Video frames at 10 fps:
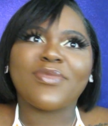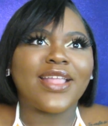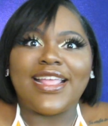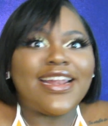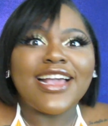
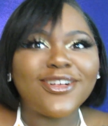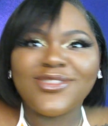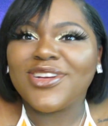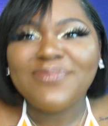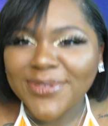they not gonna
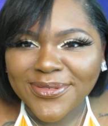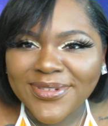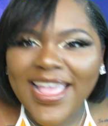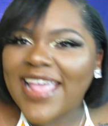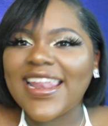jump you.
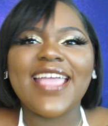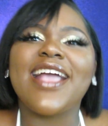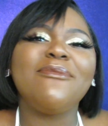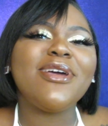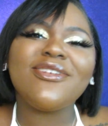And like,
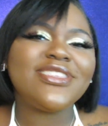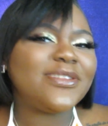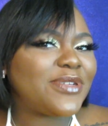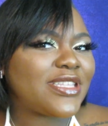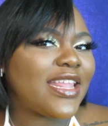I'm not gonna sit
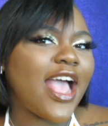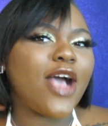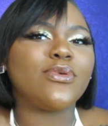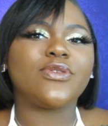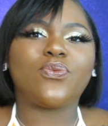here and say that
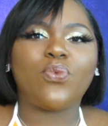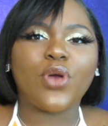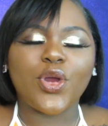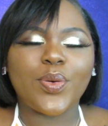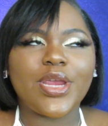I was
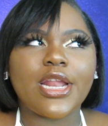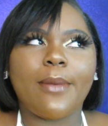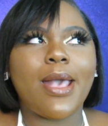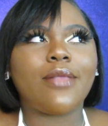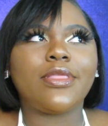worried
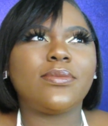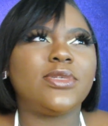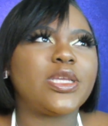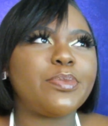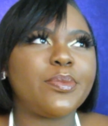about them
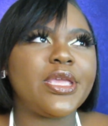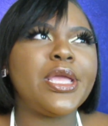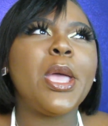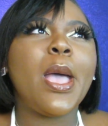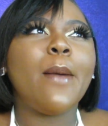jumping me,
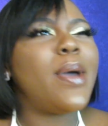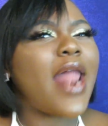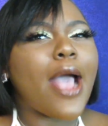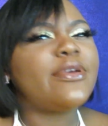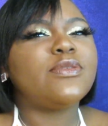but
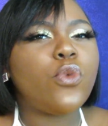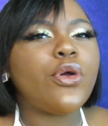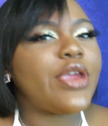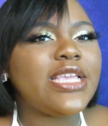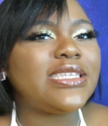I was
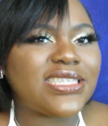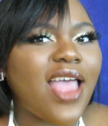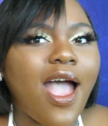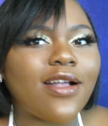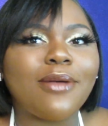more in
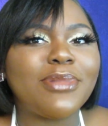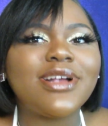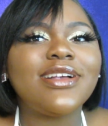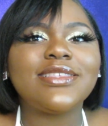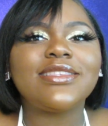shock
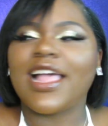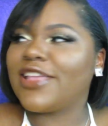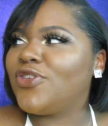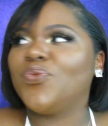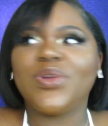because it's
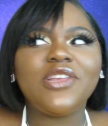like, you really